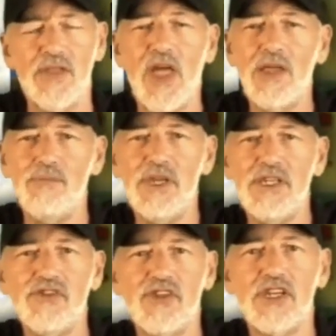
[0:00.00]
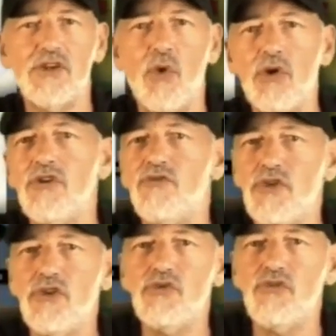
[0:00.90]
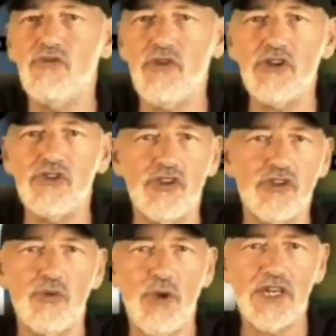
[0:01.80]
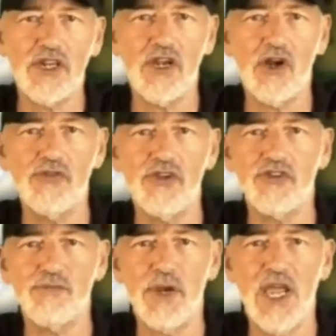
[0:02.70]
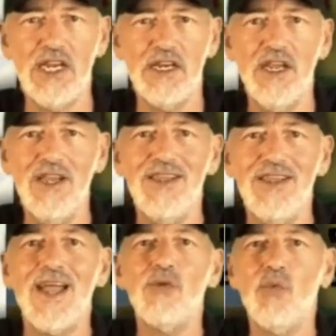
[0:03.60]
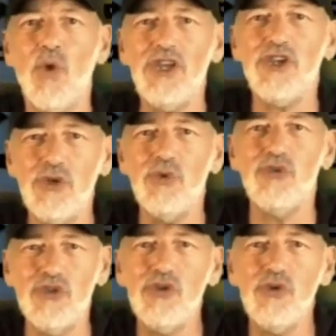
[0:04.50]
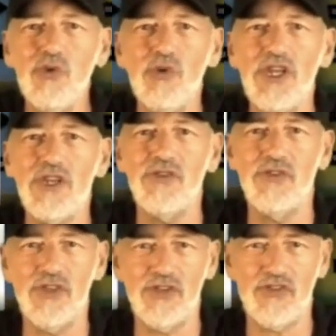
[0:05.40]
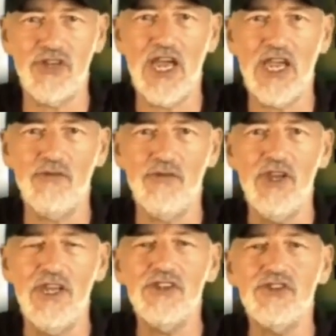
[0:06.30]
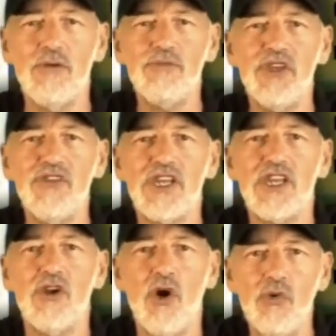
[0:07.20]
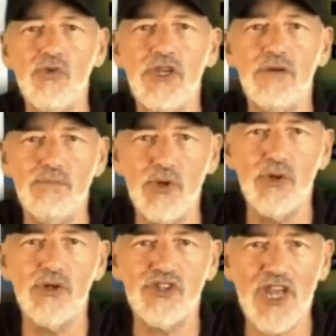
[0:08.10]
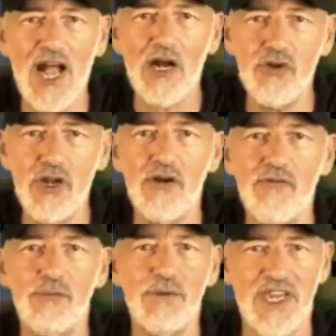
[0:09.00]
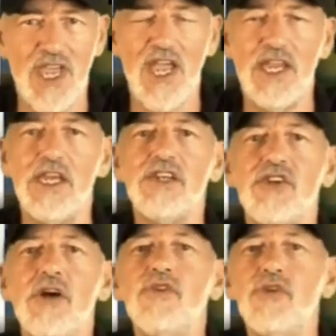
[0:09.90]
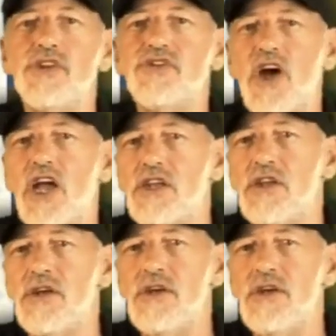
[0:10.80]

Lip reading: And that means that in order for you to function correctly on this plane, that what you do in this life is something that can only emerge out of the mechanics of your design.